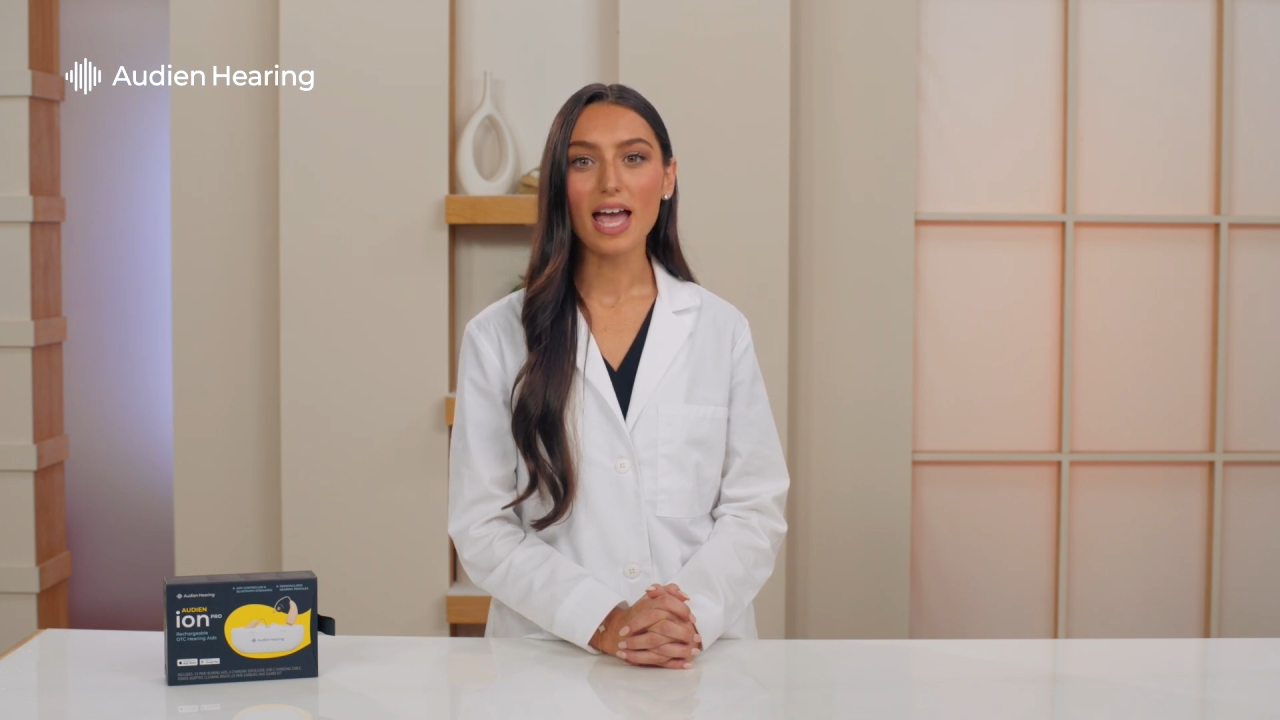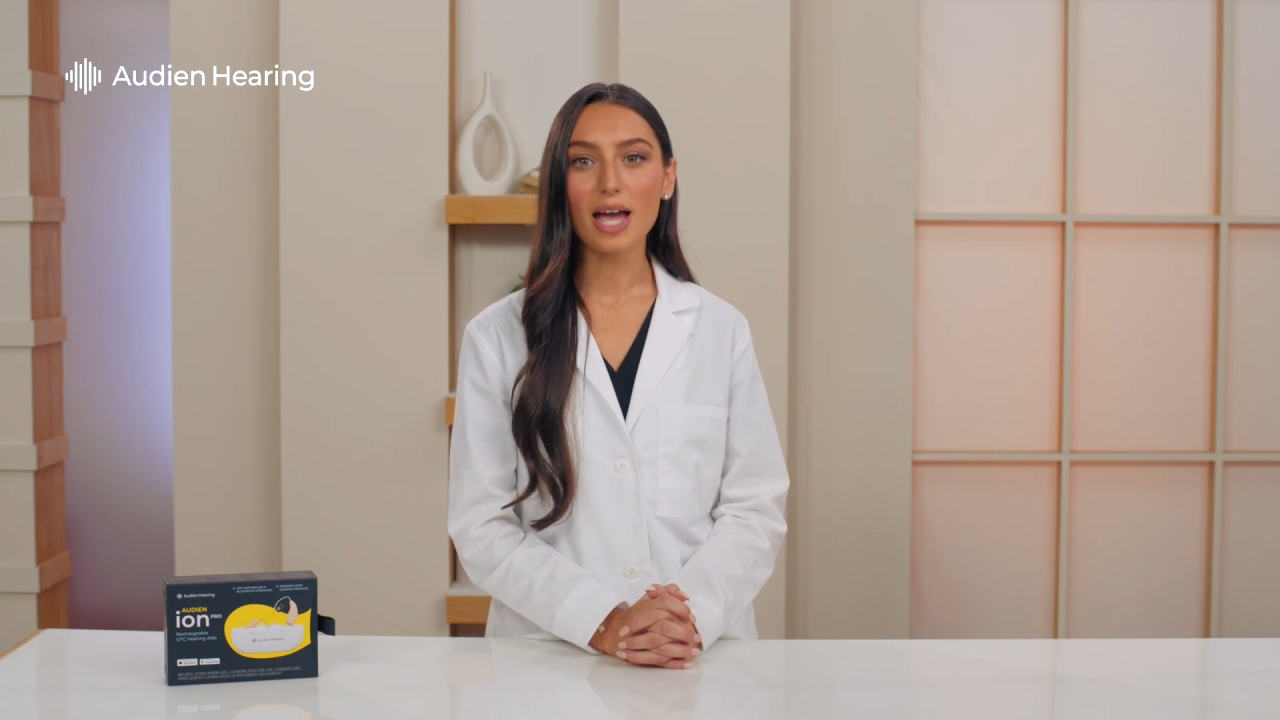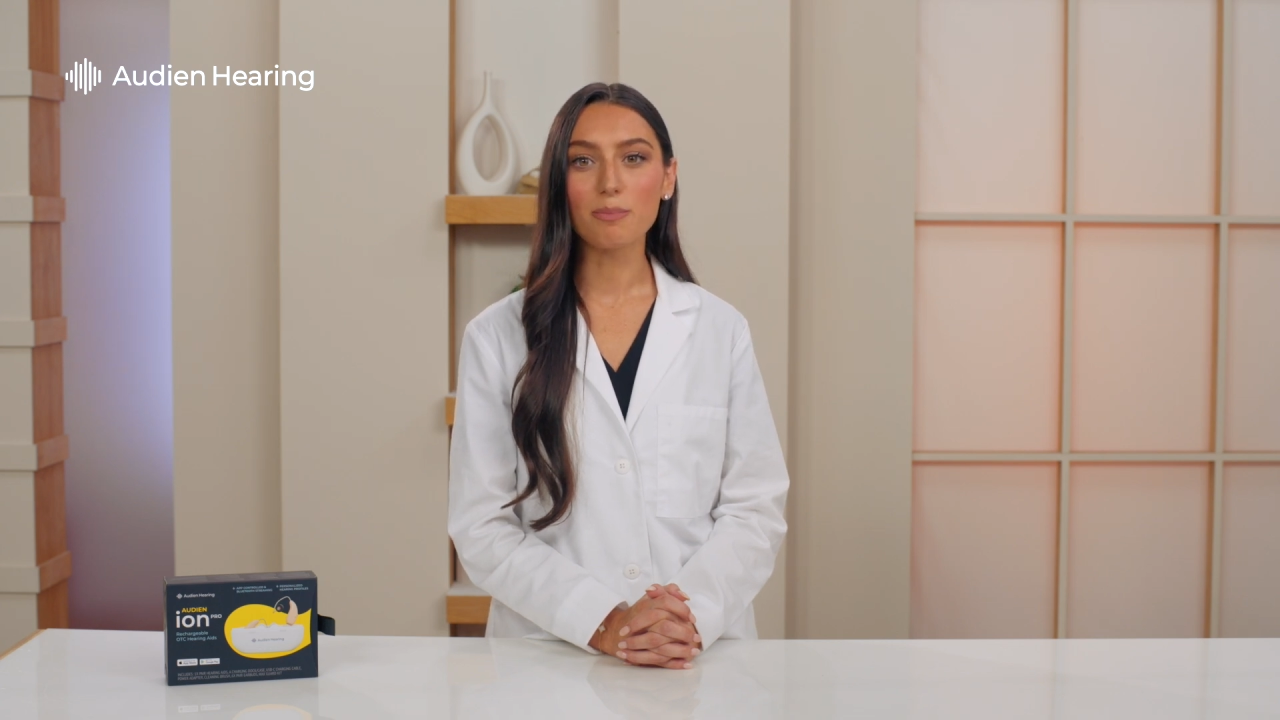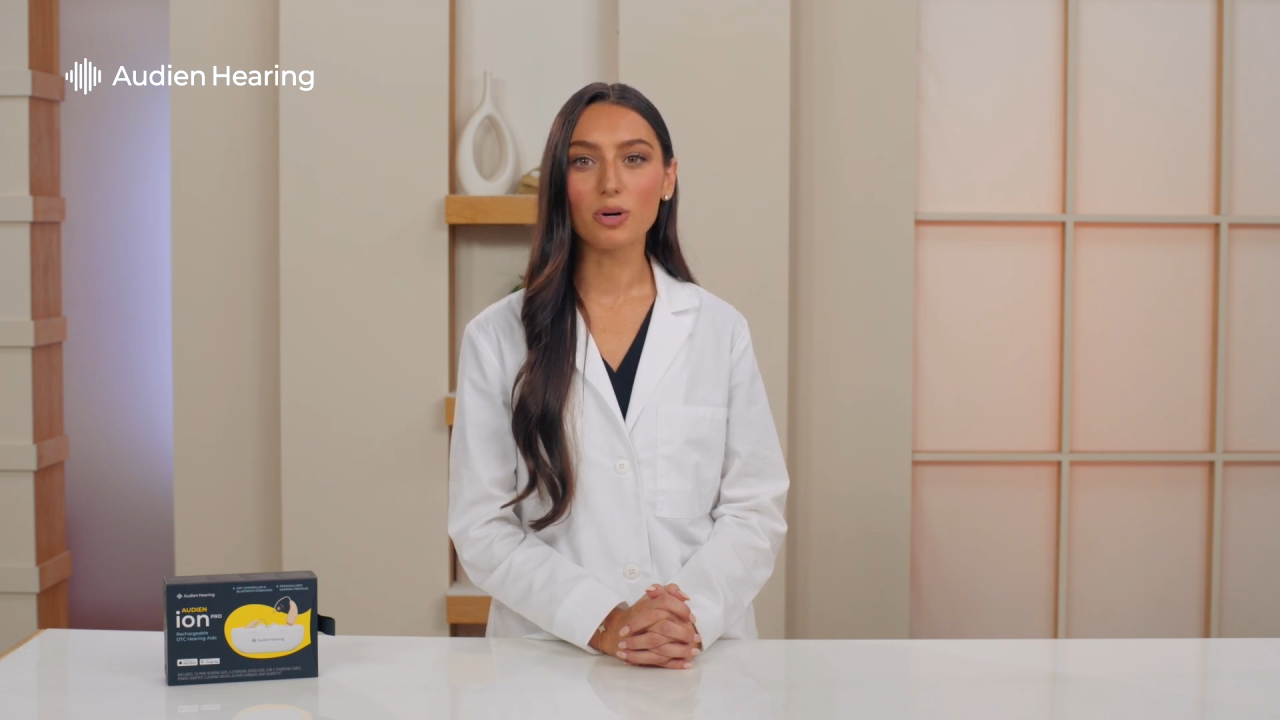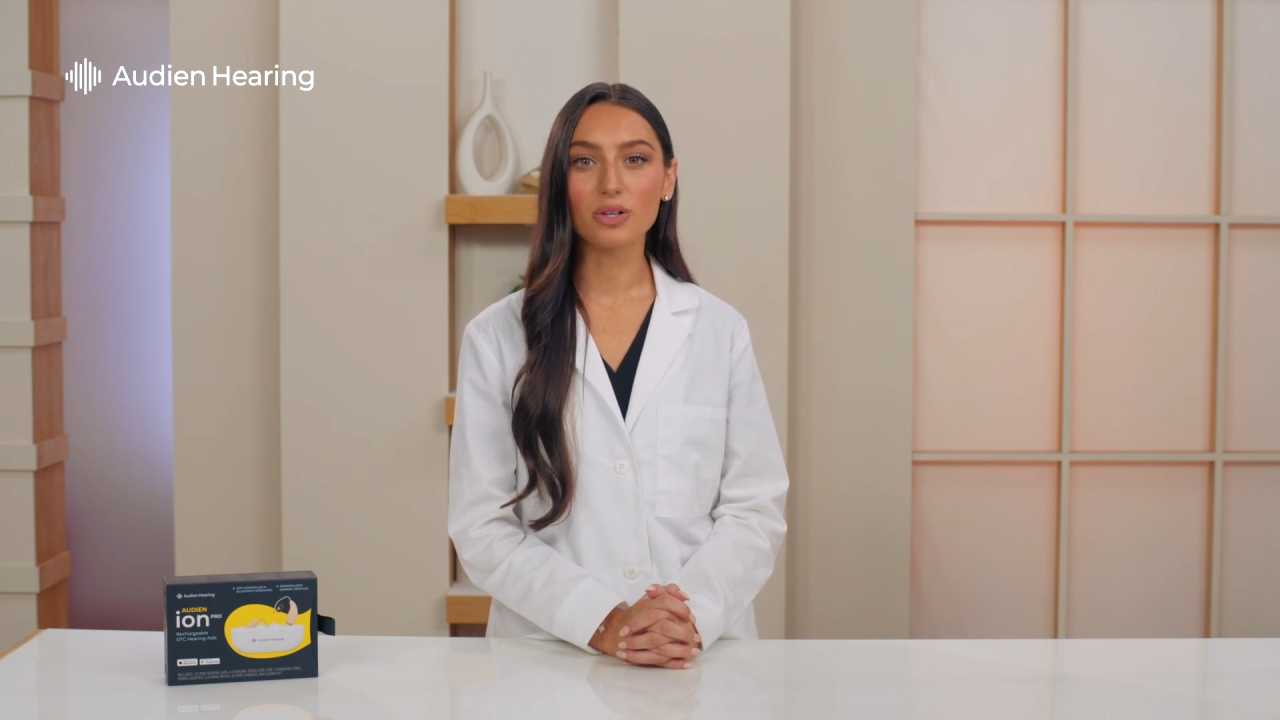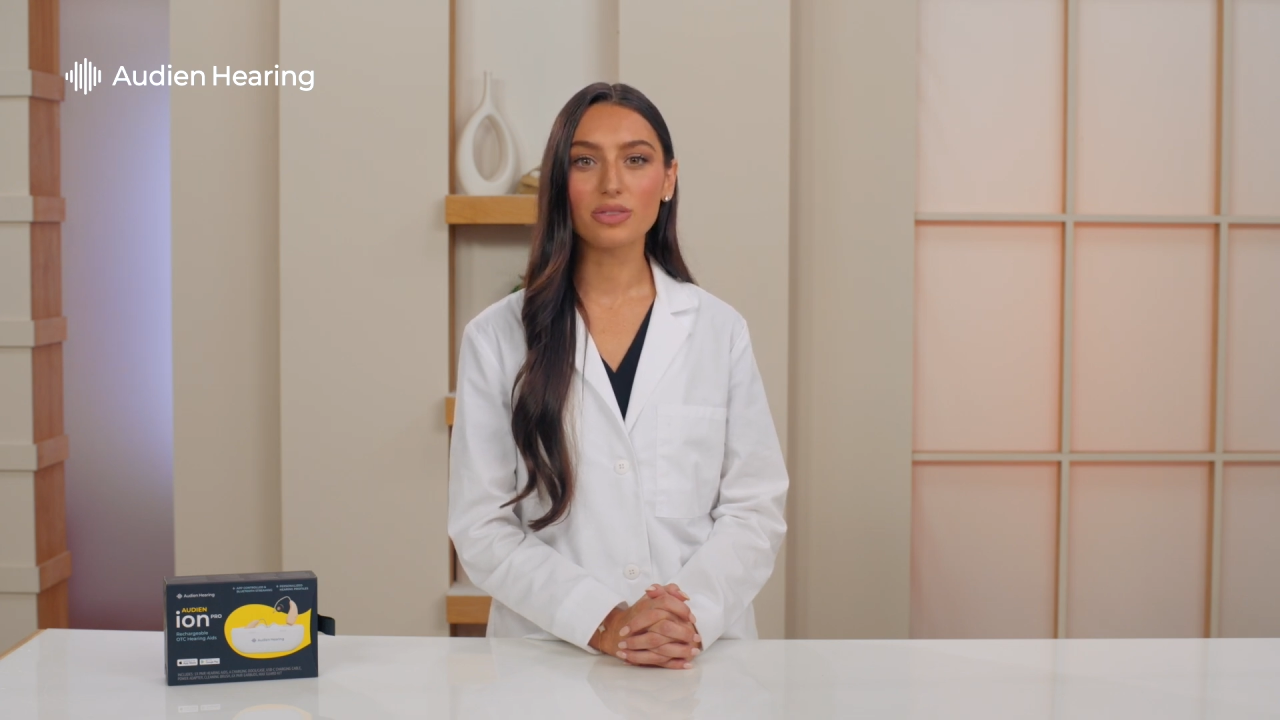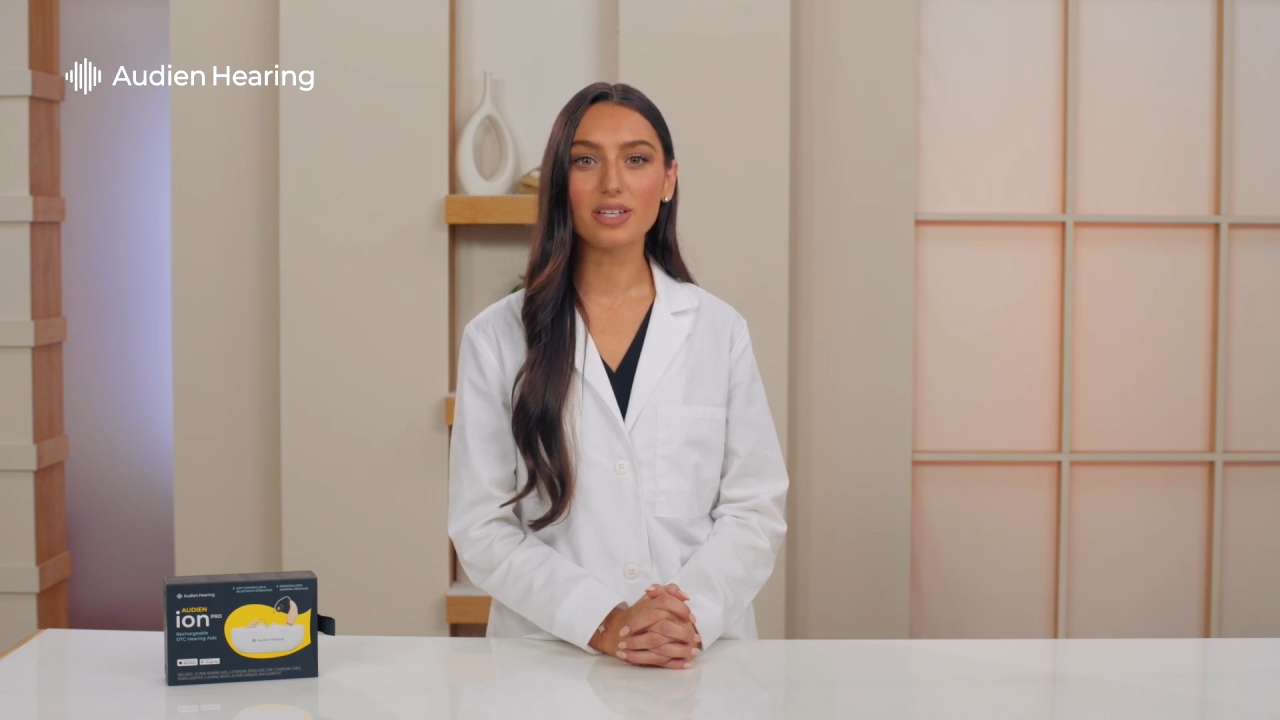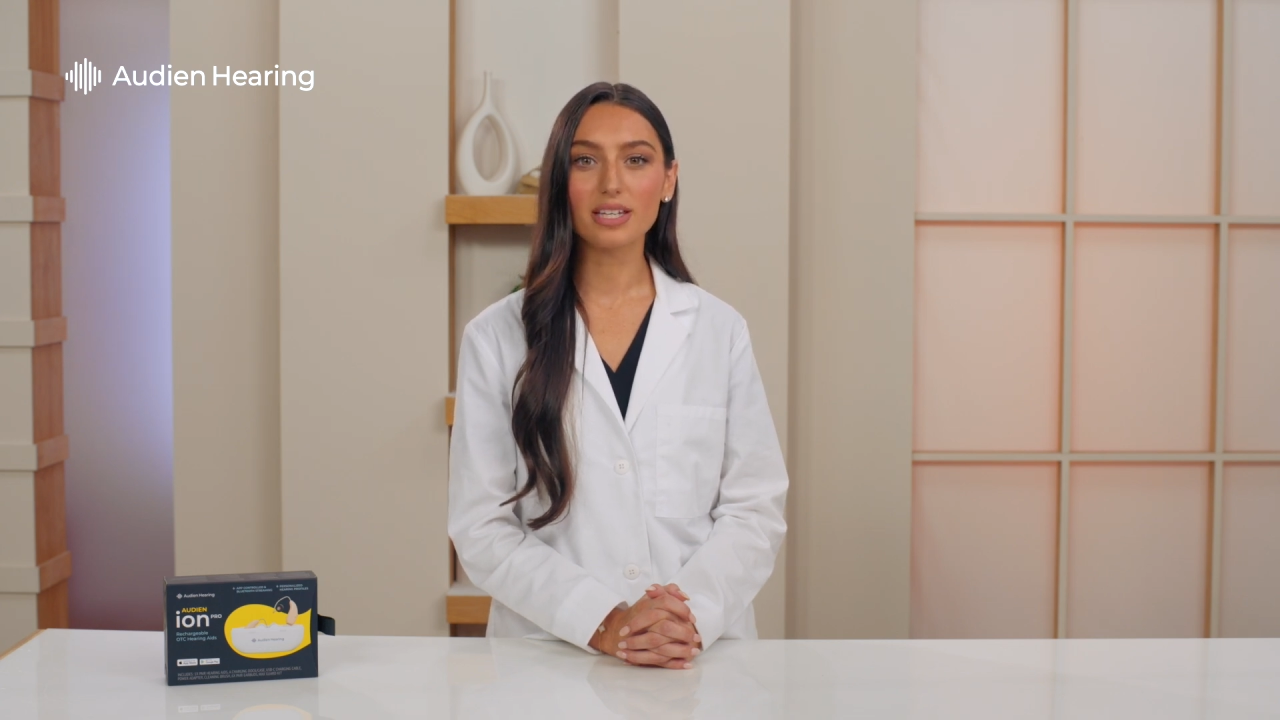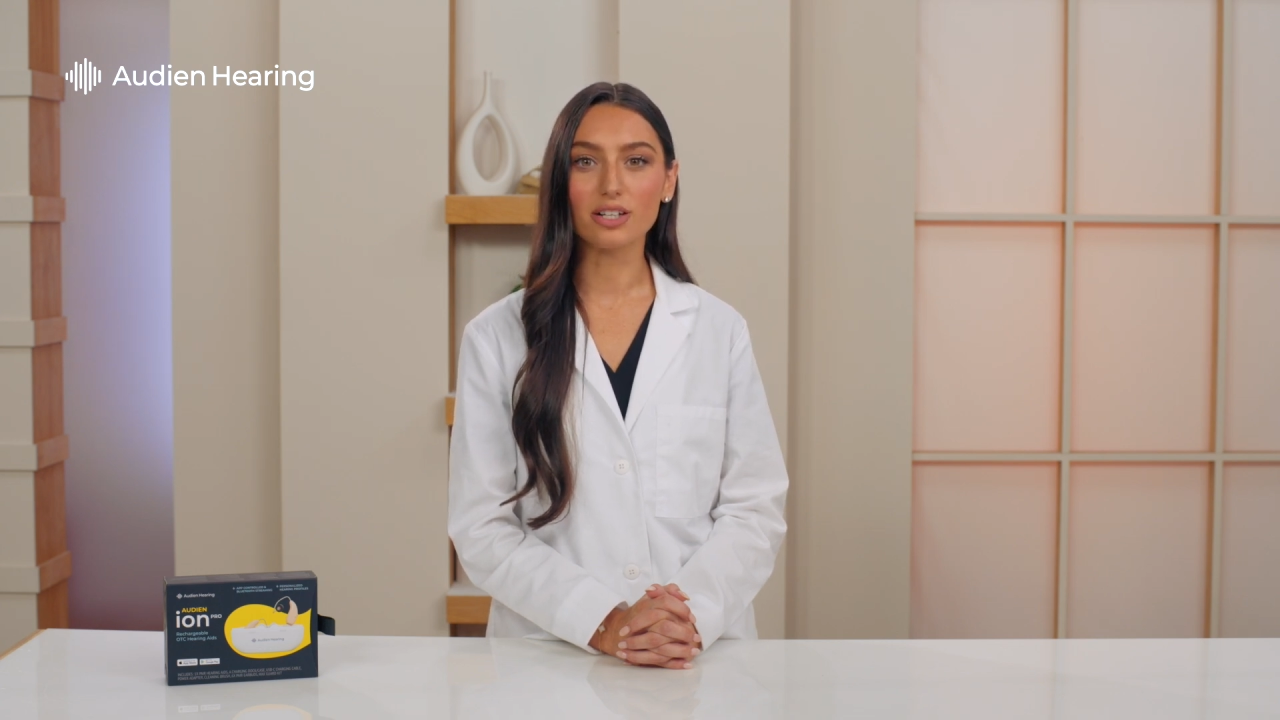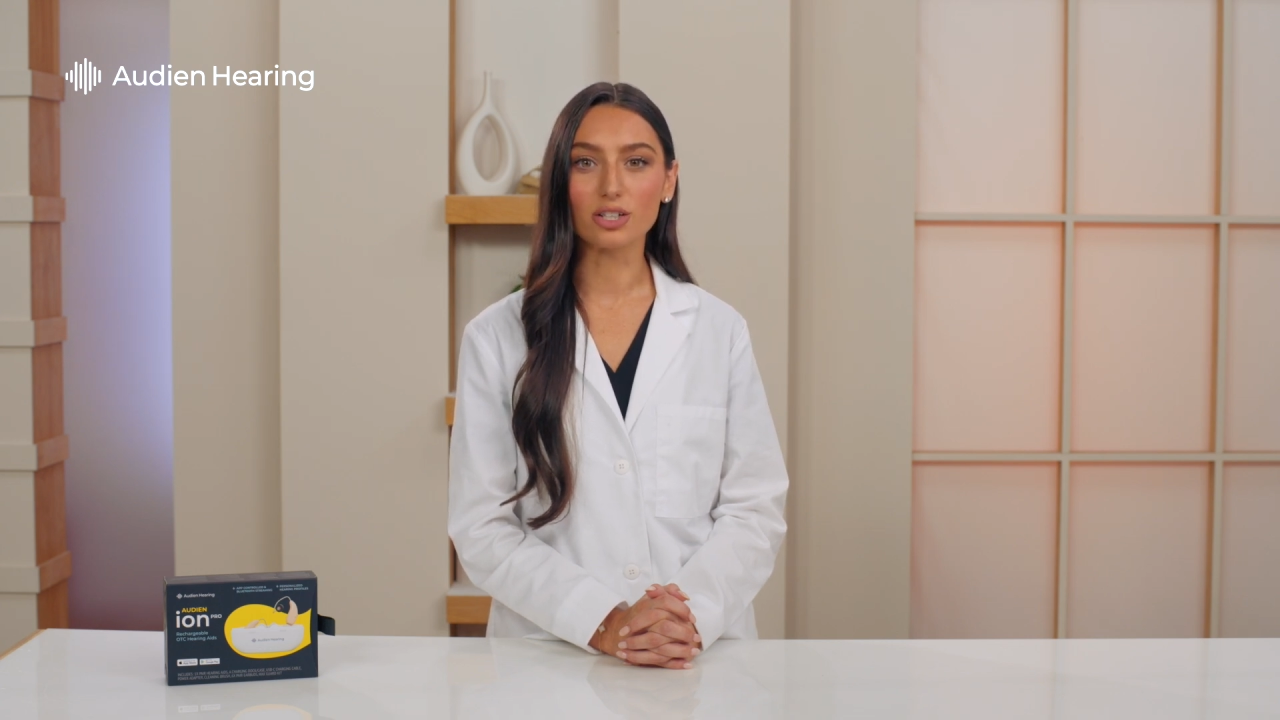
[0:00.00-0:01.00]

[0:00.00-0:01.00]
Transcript: and put the